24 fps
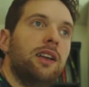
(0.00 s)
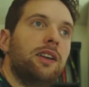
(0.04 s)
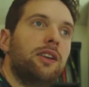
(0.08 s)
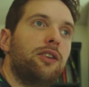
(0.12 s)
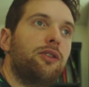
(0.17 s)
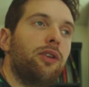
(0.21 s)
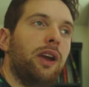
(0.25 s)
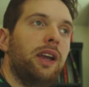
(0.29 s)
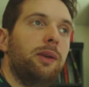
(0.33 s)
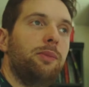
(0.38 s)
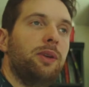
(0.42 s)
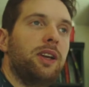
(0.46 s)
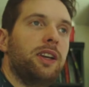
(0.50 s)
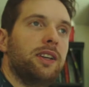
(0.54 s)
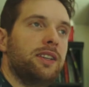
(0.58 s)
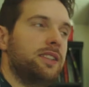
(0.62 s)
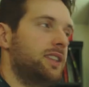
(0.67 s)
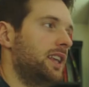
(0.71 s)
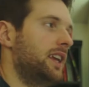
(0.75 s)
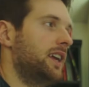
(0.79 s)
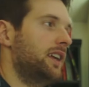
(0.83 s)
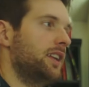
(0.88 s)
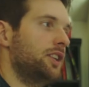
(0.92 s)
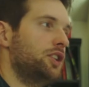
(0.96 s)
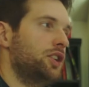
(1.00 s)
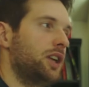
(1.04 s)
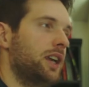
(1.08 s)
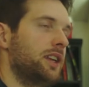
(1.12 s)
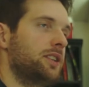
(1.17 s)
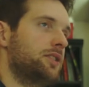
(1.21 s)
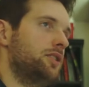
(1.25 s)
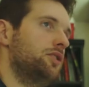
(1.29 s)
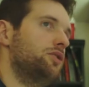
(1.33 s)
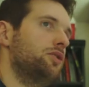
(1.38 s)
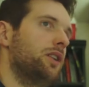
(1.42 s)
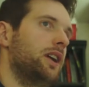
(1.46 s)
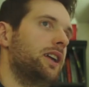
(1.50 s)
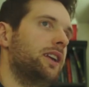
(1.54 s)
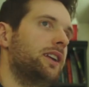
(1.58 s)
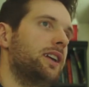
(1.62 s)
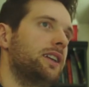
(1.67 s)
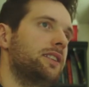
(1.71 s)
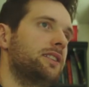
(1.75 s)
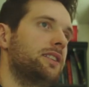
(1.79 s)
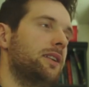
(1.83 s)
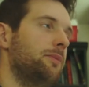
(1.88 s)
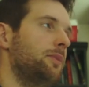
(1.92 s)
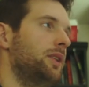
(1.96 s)
great because they get a chance to try and
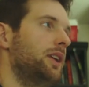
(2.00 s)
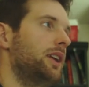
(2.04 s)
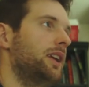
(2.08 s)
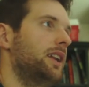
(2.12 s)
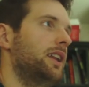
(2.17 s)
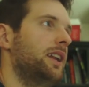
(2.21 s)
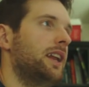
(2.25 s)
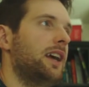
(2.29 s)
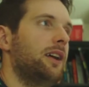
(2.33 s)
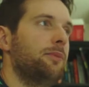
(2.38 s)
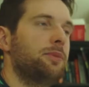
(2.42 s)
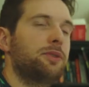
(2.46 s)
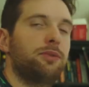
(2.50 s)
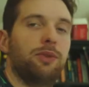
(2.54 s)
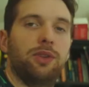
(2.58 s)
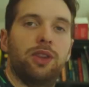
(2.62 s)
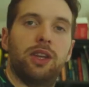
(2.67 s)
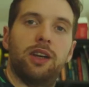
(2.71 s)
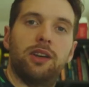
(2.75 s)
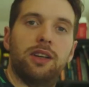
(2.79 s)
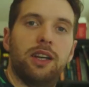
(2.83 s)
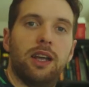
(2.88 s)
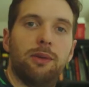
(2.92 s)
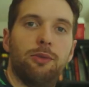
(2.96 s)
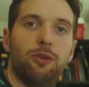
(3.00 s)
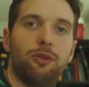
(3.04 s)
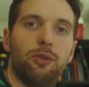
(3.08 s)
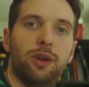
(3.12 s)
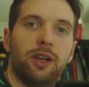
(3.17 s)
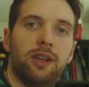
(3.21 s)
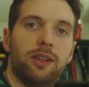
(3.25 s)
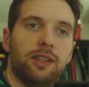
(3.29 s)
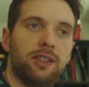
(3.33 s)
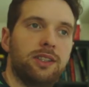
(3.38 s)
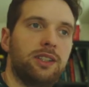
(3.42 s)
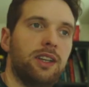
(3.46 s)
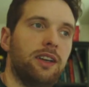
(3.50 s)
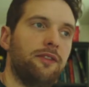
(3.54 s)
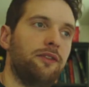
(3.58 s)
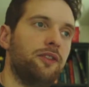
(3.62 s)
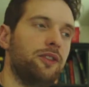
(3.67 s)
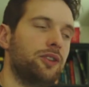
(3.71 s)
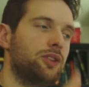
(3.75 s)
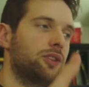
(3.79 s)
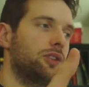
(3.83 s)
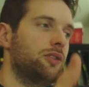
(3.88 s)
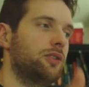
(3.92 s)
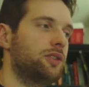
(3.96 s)
cut something, and it helps with their demo reel and stuff.
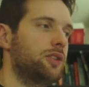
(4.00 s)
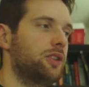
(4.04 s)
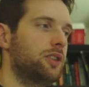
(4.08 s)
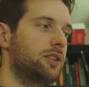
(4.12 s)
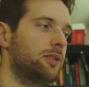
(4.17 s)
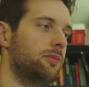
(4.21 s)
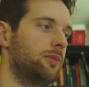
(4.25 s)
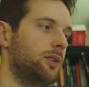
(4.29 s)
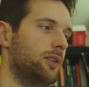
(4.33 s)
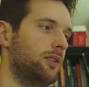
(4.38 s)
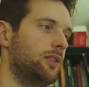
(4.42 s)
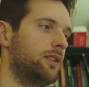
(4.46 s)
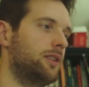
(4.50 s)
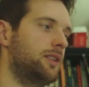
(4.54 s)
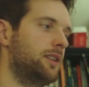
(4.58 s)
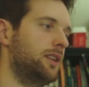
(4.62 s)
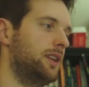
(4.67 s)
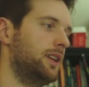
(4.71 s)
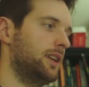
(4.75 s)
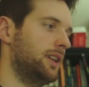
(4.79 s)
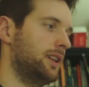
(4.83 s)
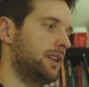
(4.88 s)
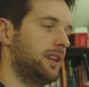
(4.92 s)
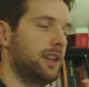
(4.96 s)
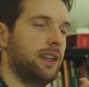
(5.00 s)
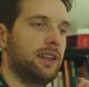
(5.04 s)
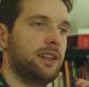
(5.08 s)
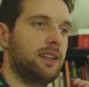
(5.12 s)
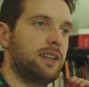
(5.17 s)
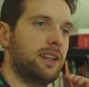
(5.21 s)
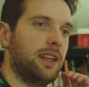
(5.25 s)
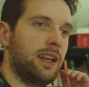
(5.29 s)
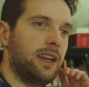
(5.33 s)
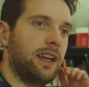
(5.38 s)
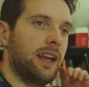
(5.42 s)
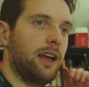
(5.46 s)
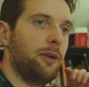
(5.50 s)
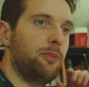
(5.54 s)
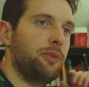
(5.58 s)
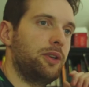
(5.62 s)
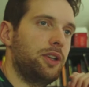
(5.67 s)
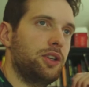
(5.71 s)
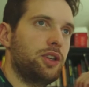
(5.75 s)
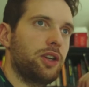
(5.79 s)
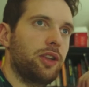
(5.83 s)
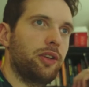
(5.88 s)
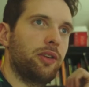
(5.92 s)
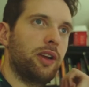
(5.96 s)
And so it's just about, yeah, it's like helping
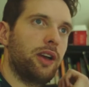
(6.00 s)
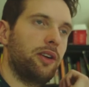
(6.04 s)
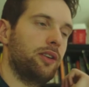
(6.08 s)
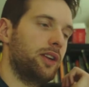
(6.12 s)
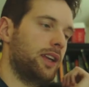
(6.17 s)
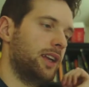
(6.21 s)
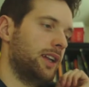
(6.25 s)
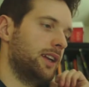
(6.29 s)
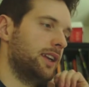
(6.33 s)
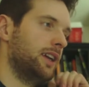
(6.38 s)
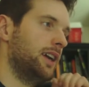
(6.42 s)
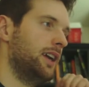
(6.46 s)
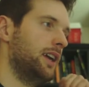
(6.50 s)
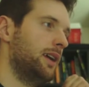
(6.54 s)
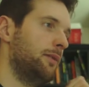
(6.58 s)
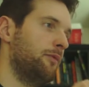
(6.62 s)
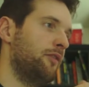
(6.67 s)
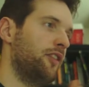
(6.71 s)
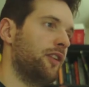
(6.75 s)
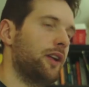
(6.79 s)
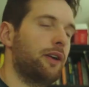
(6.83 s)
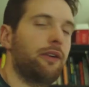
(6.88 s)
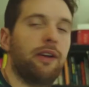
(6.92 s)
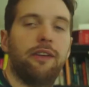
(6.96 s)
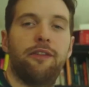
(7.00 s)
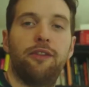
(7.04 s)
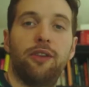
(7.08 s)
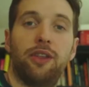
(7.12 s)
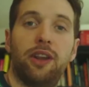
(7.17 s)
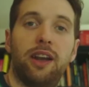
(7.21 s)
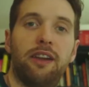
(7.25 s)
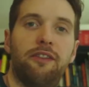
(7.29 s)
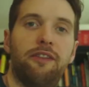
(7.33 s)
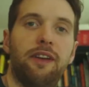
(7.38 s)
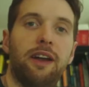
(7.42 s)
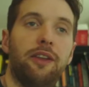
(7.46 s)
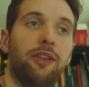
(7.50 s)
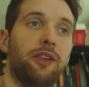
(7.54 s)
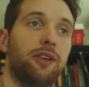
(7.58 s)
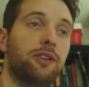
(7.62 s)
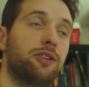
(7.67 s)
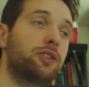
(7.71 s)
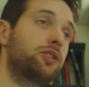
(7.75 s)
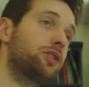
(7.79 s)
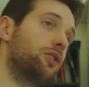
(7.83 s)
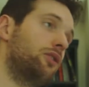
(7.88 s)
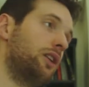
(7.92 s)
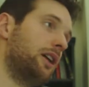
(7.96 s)
each other out, and I'm very grateful that I found those.
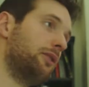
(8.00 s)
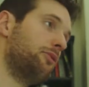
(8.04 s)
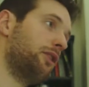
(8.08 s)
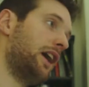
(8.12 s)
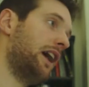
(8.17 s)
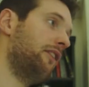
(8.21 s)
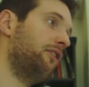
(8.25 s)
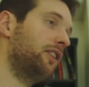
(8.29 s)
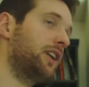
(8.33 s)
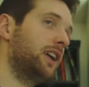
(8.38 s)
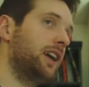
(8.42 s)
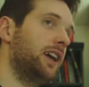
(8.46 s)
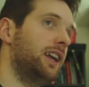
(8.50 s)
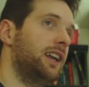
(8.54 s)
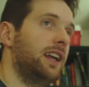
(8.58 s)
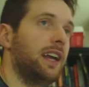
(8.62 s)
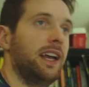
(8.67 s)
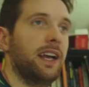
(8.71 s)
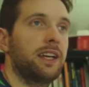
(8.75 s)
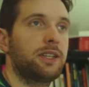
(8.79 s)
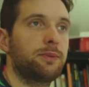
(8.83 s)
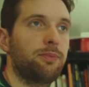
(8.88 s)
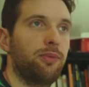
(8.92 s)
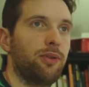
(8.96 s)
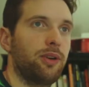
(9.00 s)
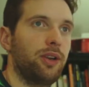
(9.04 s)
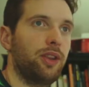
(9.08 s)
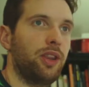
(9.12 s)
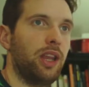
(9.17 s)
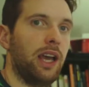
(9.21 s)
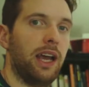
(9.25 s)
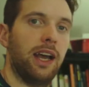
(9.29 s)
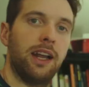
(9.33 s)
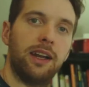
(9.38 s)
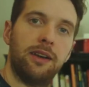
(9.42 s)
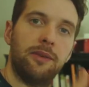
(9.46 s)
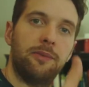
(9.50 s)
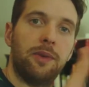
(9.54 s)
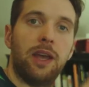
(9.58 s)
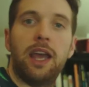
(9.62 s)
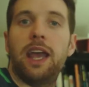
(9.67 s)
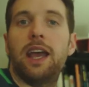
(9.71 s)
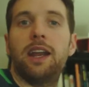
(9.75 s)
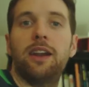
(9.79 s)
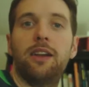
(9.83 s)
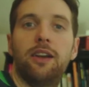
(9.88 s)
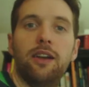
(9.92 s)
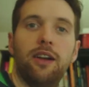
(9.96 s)
So I would have a cut, I exported that,
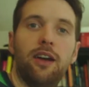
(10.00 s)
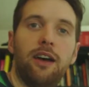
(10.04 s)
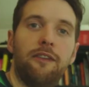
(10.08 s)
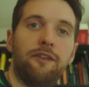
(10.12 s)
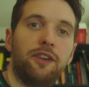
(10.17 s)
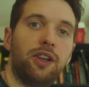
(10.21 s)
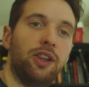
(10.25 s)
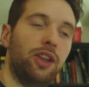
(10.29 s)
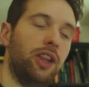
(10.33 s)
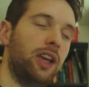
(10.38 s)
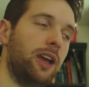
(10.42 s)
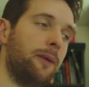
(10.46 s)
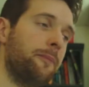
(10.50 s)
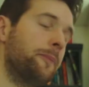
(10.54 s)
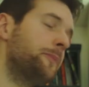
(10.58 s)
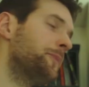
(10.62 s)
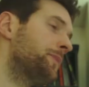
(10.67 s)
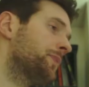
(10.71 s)
handed it off to them,